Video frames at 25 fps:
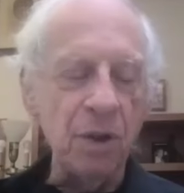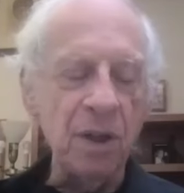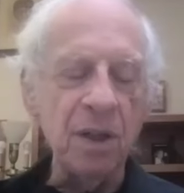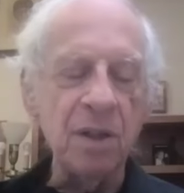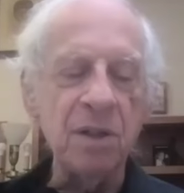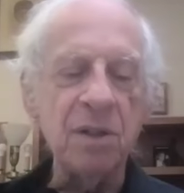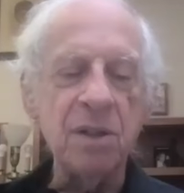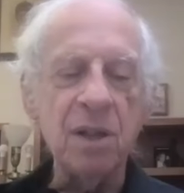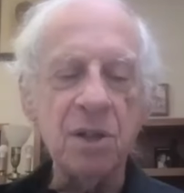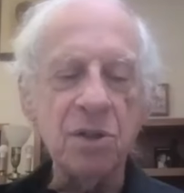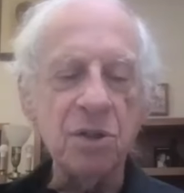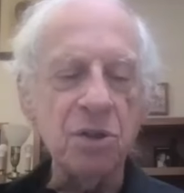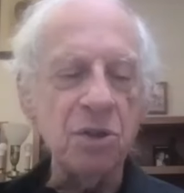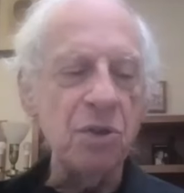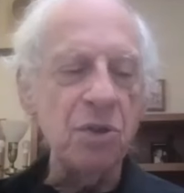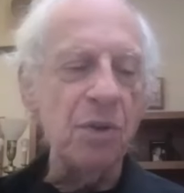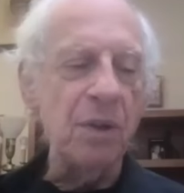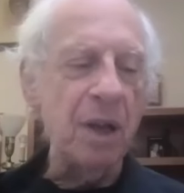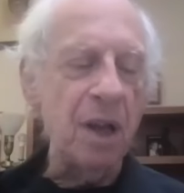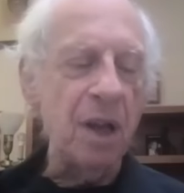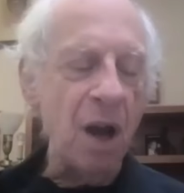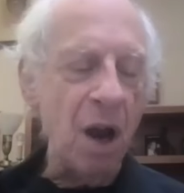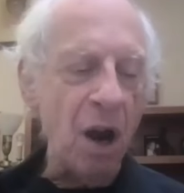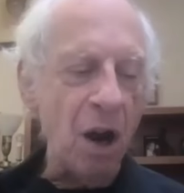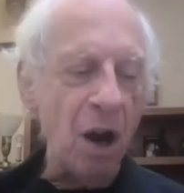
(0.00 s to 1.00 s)
It doesn't do
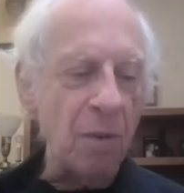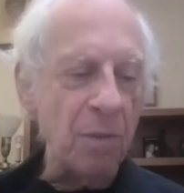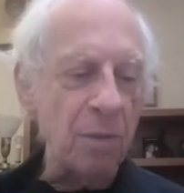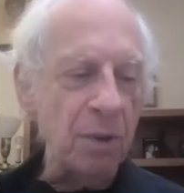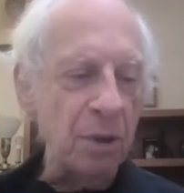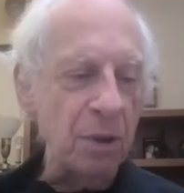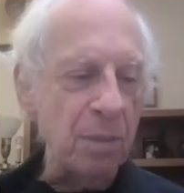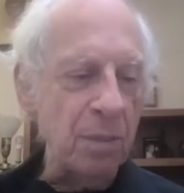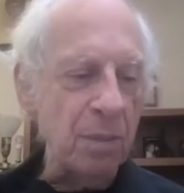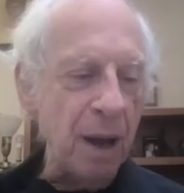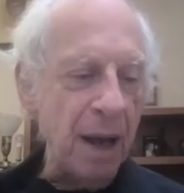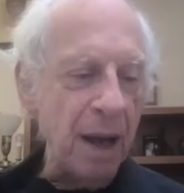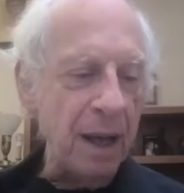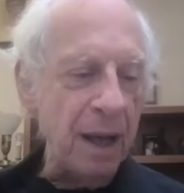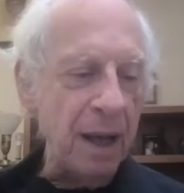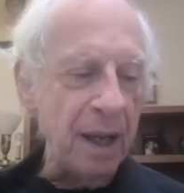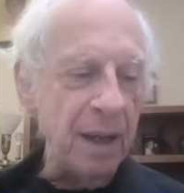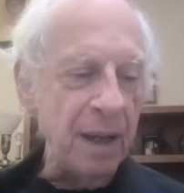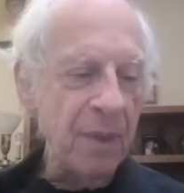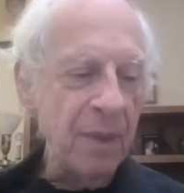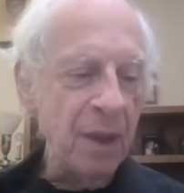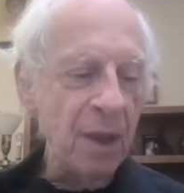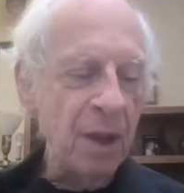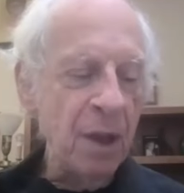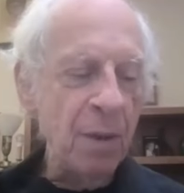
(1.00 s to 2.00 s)
any harm to the body,
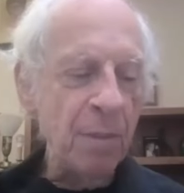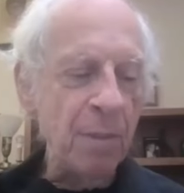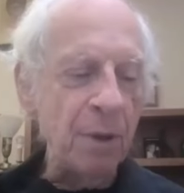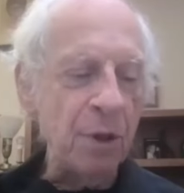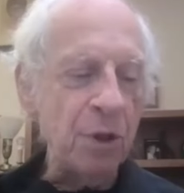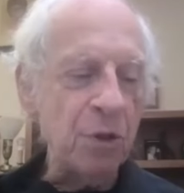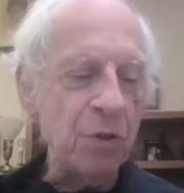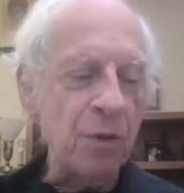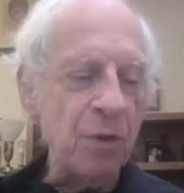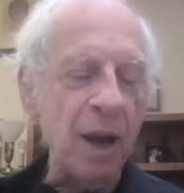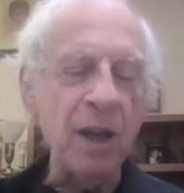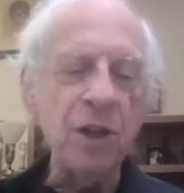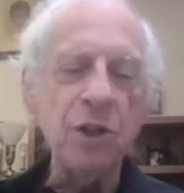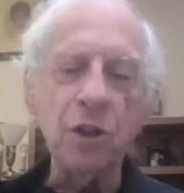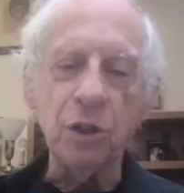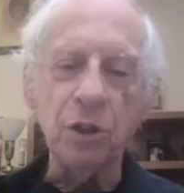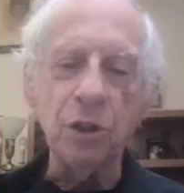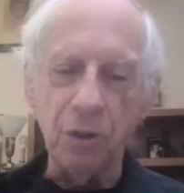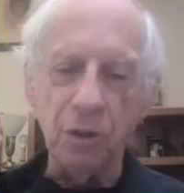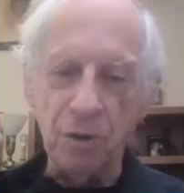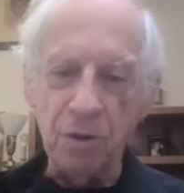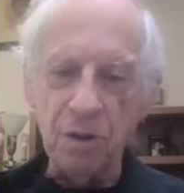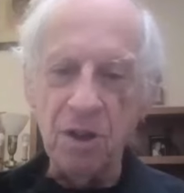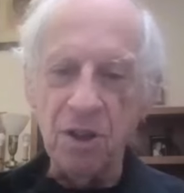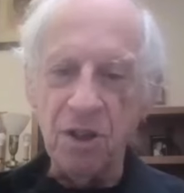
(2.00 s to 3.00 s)
but trying
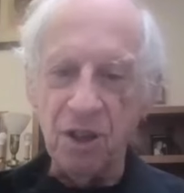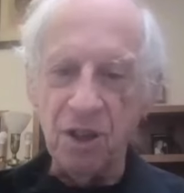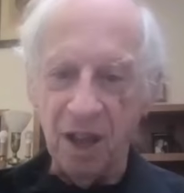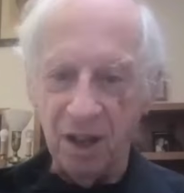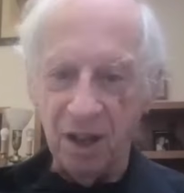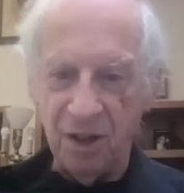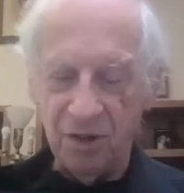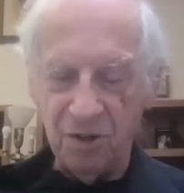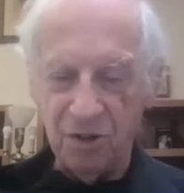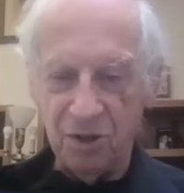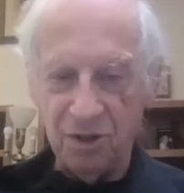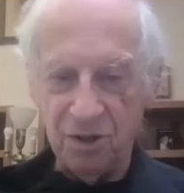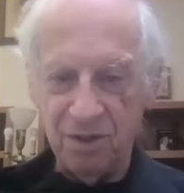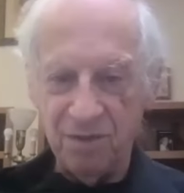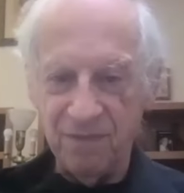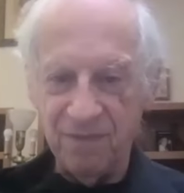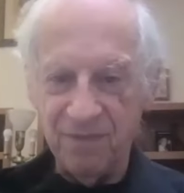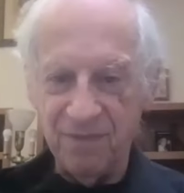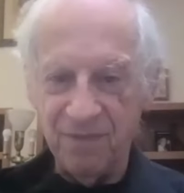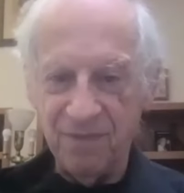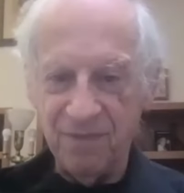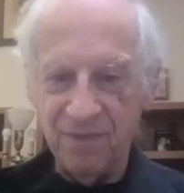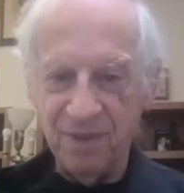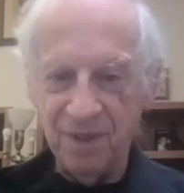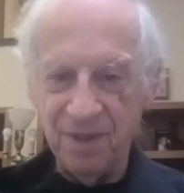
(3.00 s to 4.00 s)
learn things
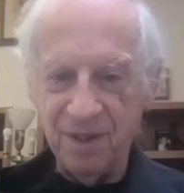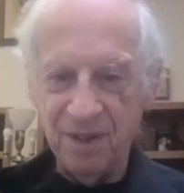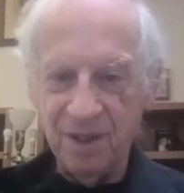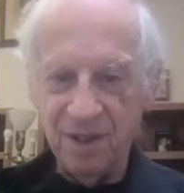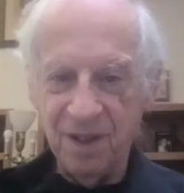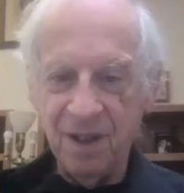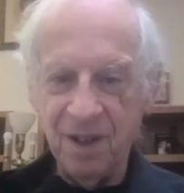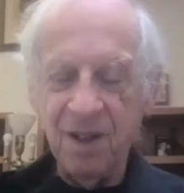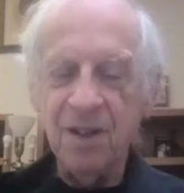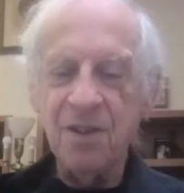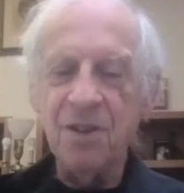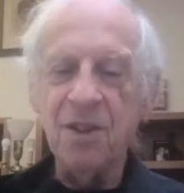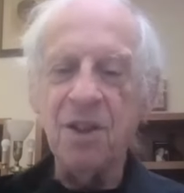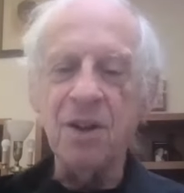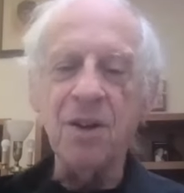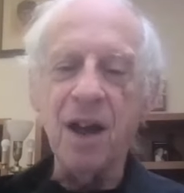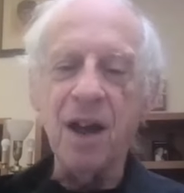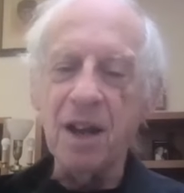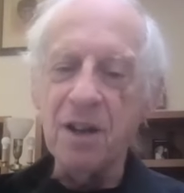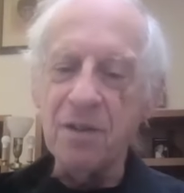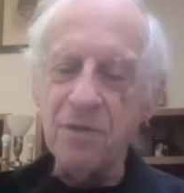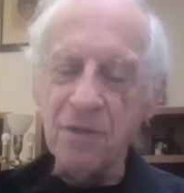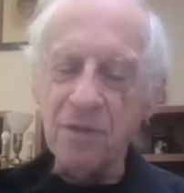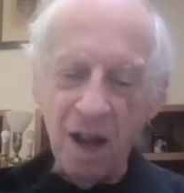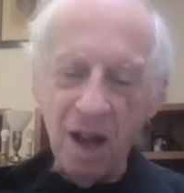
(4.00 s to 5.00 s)
that are
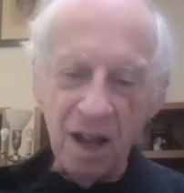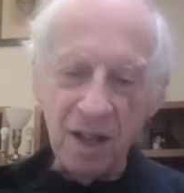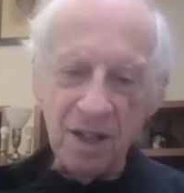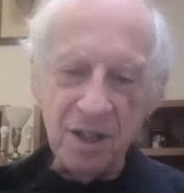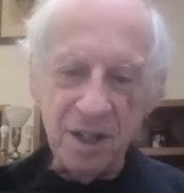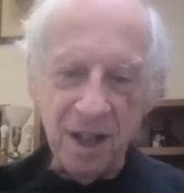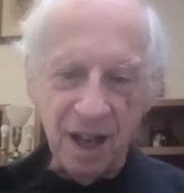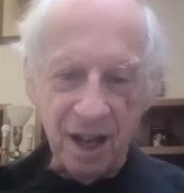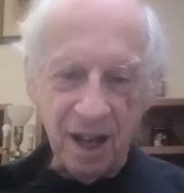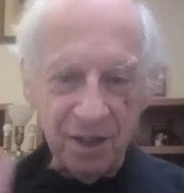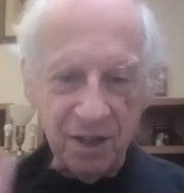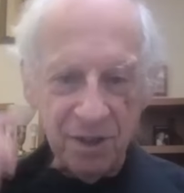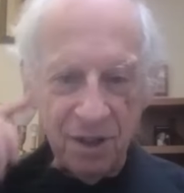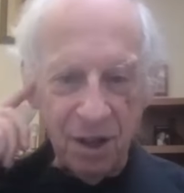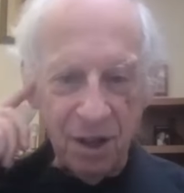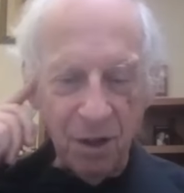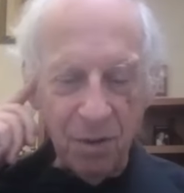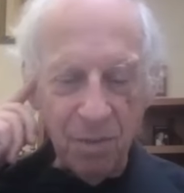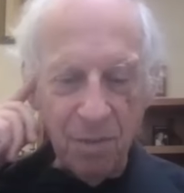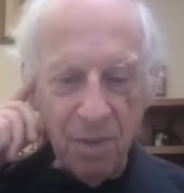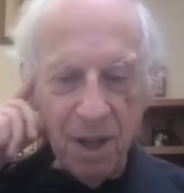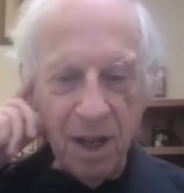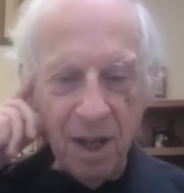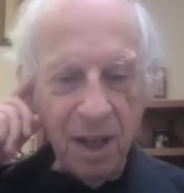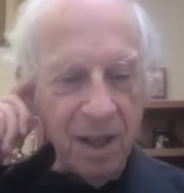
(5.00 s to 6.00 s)
out of context, that
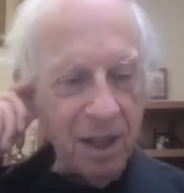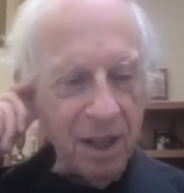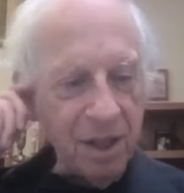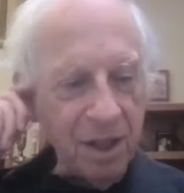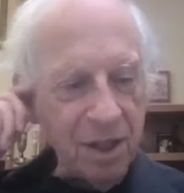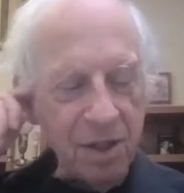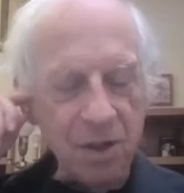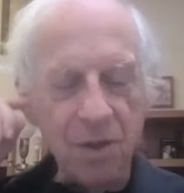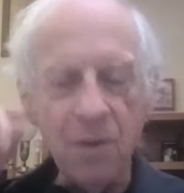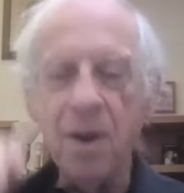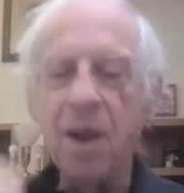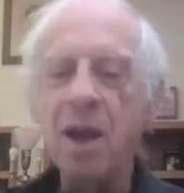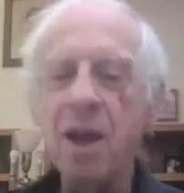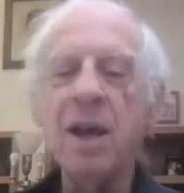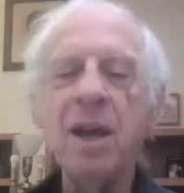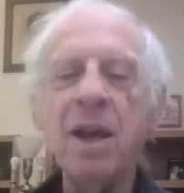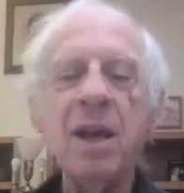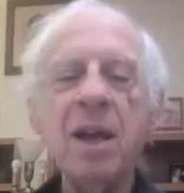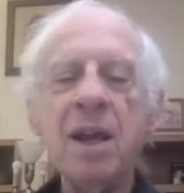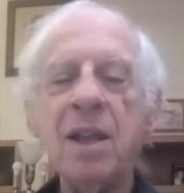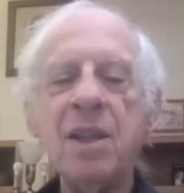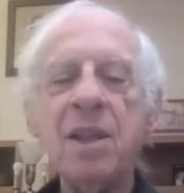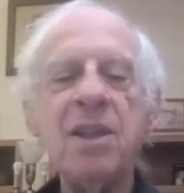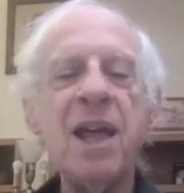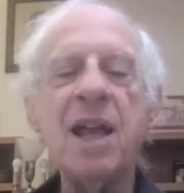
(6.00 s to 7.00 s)
don't mean anything to you,
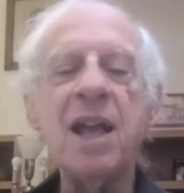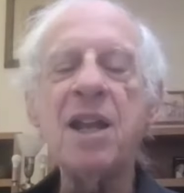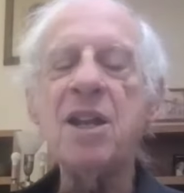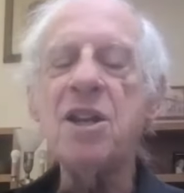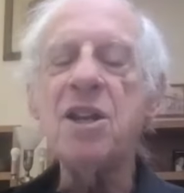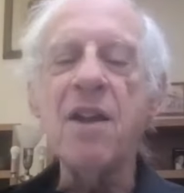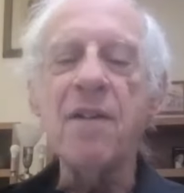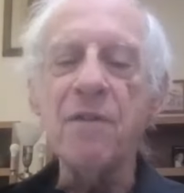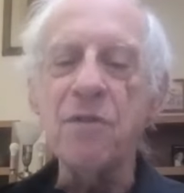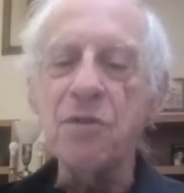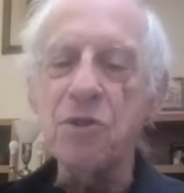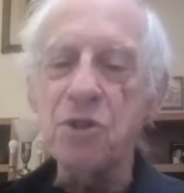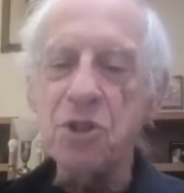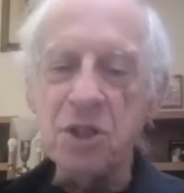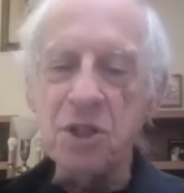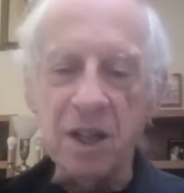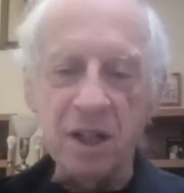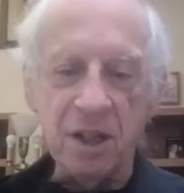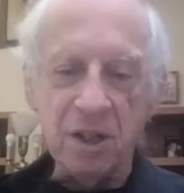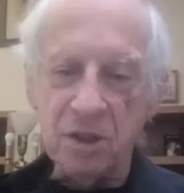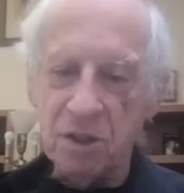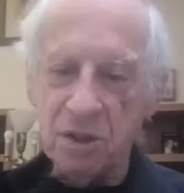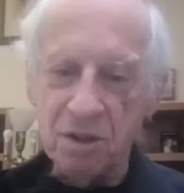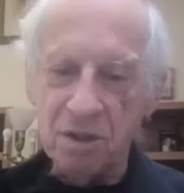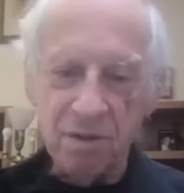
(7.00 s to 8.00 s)
that never
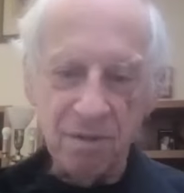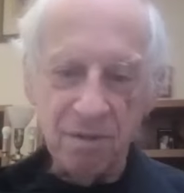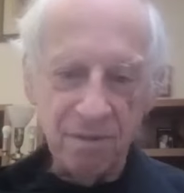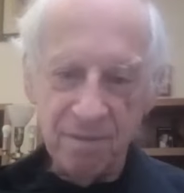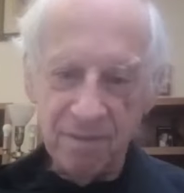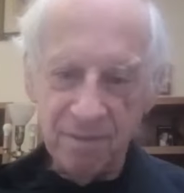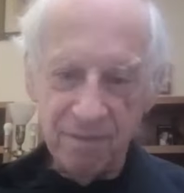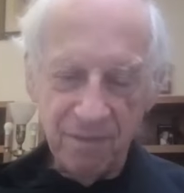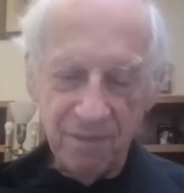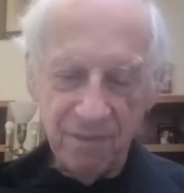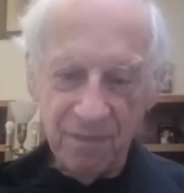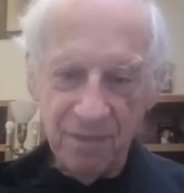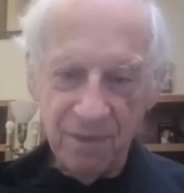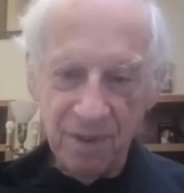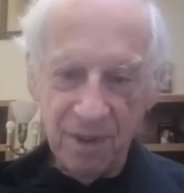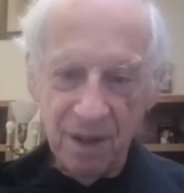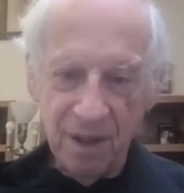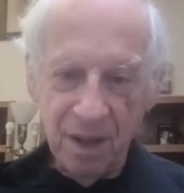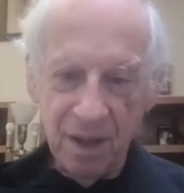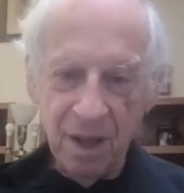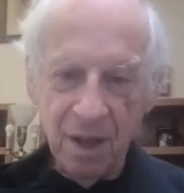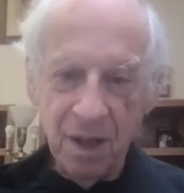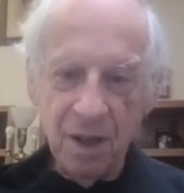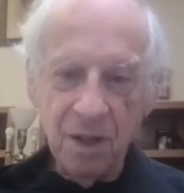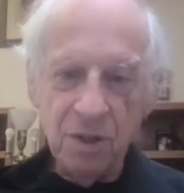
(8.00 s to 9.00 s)
sticks.
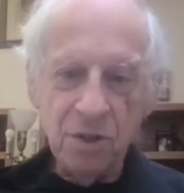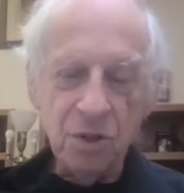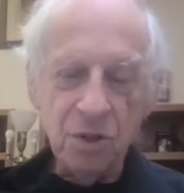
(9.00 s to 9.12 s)
Mm-hmm.